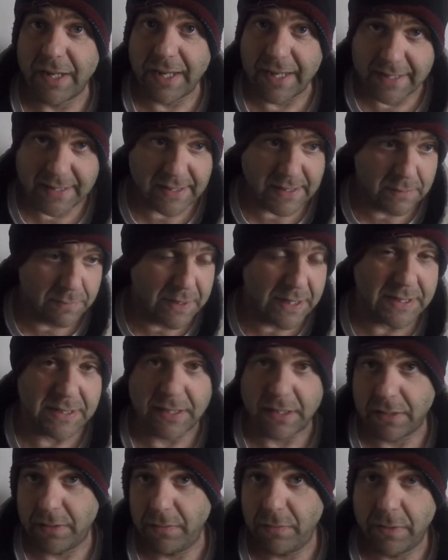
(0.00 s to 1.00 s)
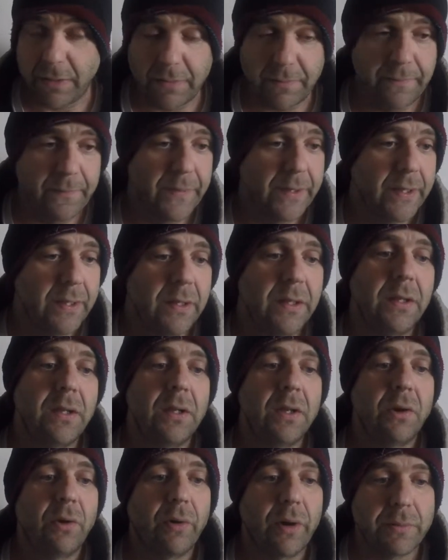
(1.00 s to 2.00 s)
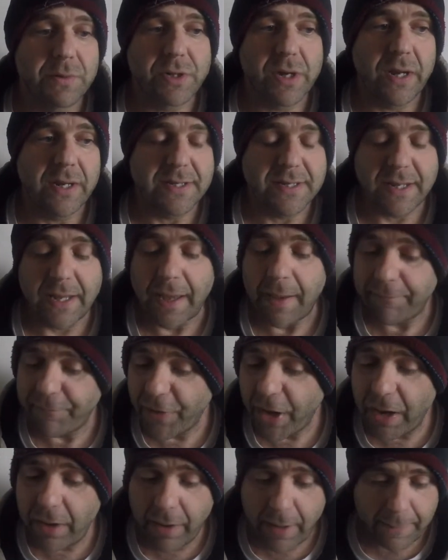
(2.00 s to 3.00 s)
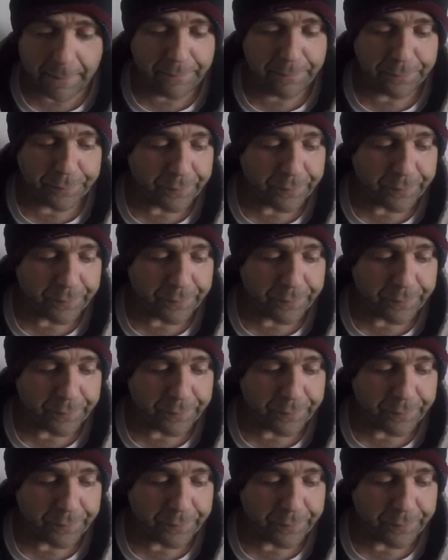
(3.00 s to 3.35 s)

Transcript: I guess is basically what I'm trying to say. I'm fired up.